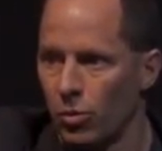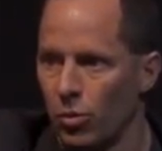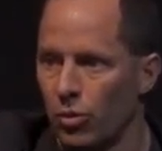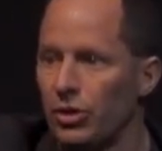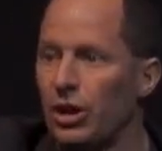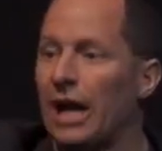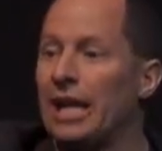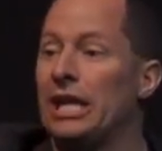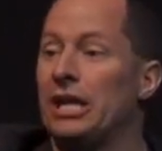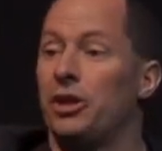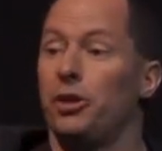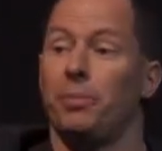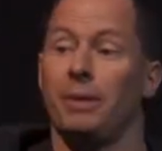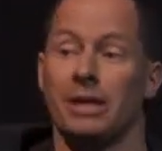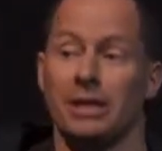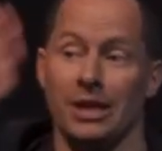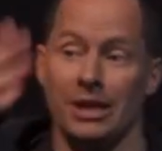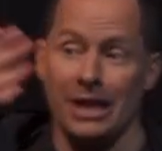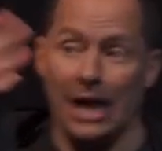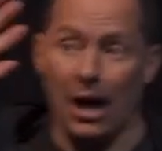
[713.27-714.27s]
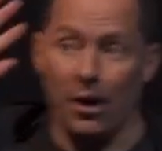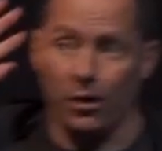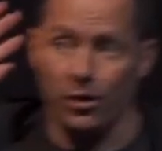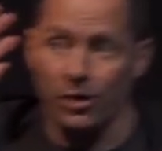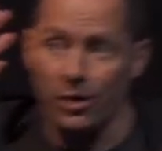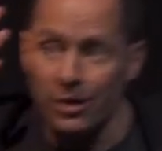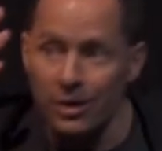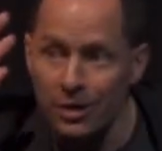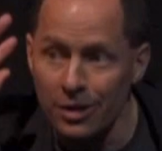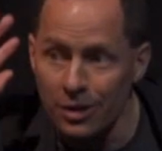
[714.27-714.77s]
Yeah, I need you to be a little louder.
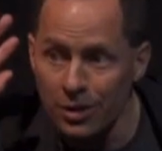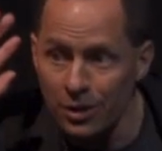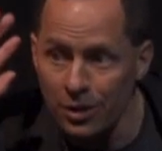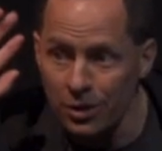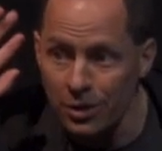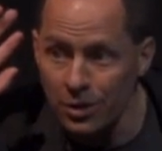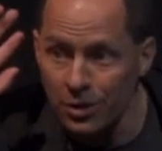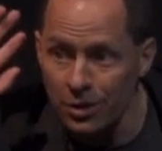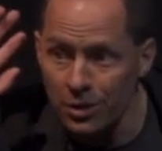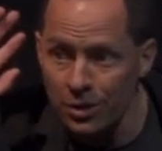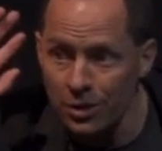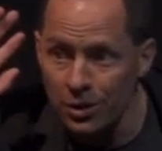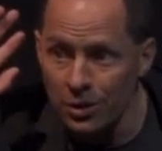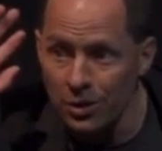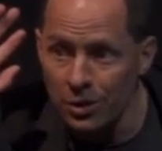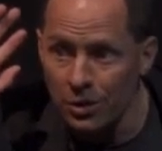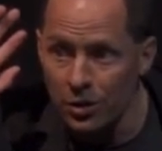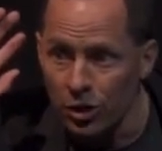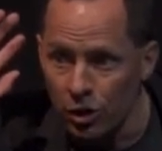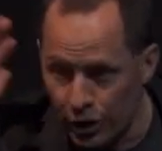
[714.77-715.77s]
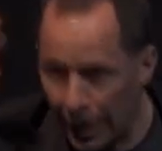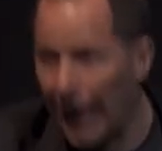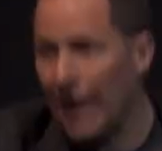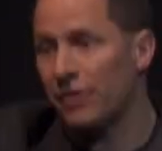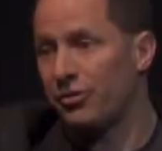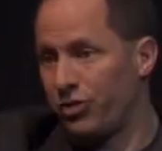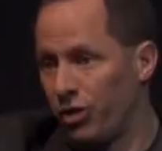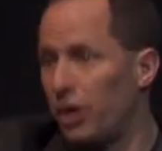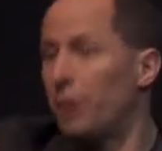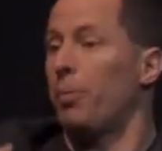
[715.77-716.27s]
He's huge. Yeah,
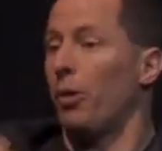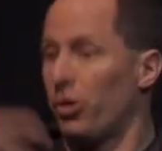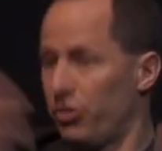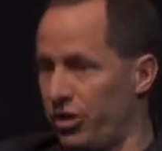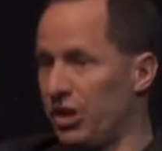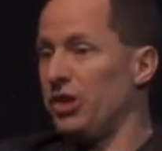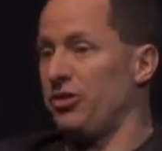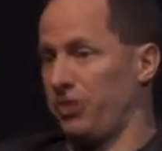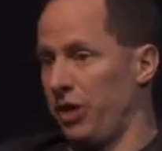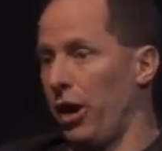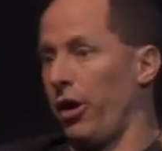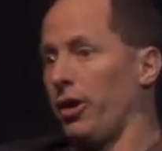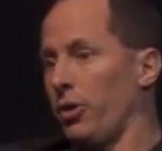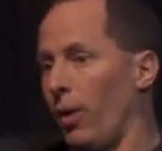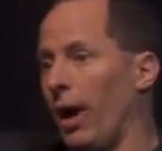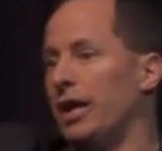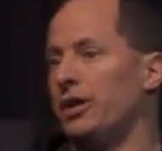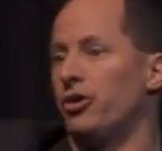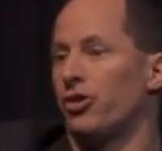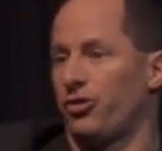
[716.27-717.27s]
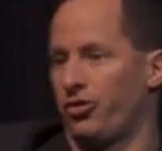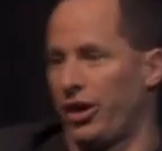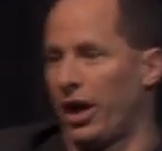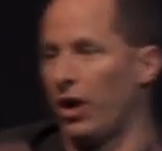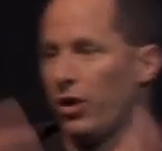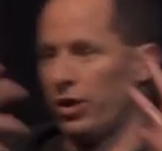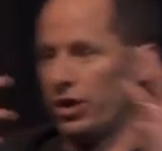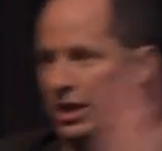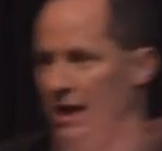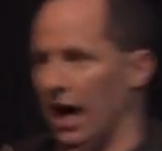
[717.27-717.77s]
so the person is scary. Right, you're
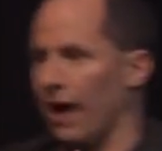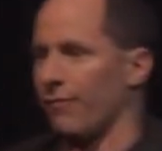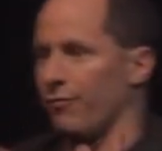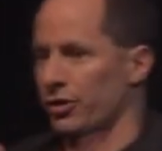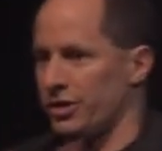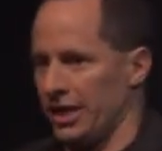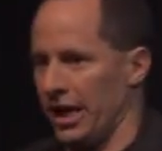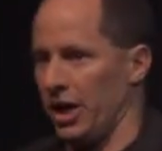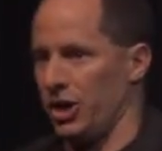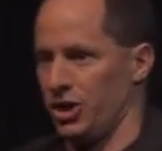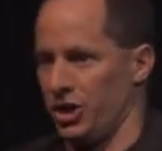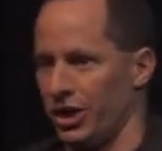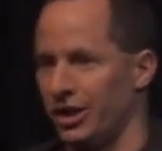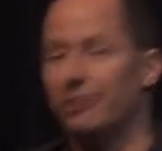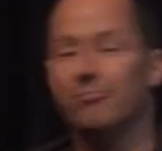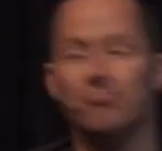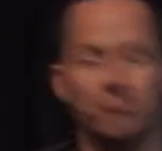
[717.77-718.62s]
scared of the confrontation.